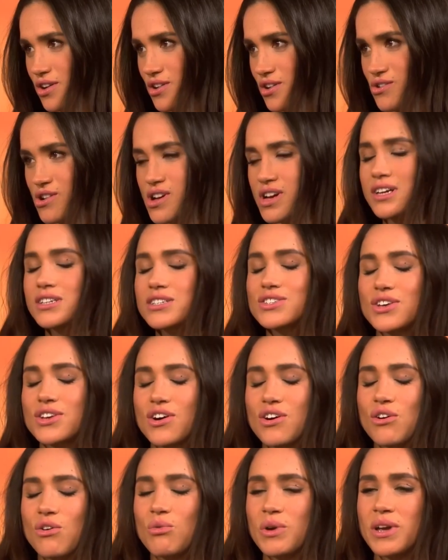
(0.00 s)
Markle's
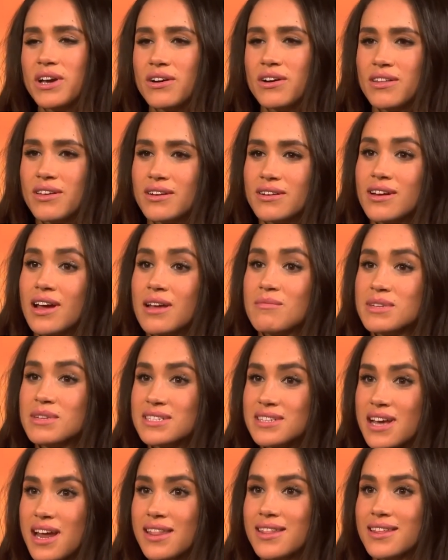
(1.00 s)
brand isn't empowering
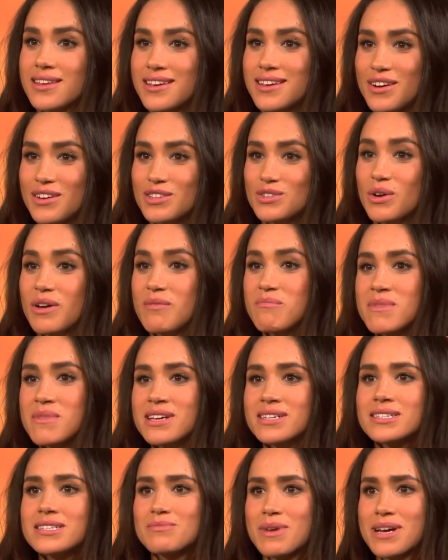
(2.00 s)
anymore, it's
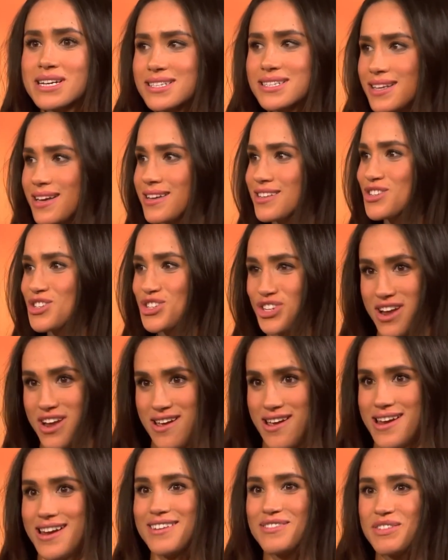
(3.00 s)
exhausting what
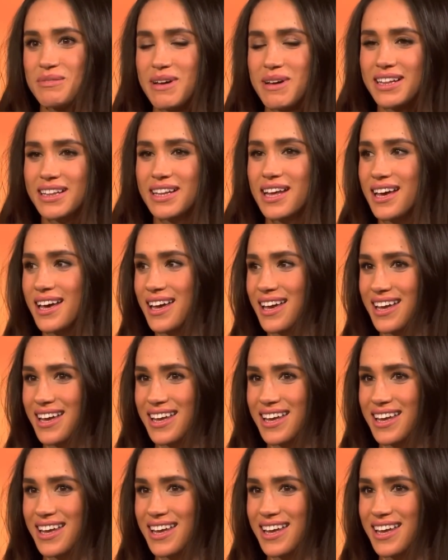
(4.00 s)
started as a cheeky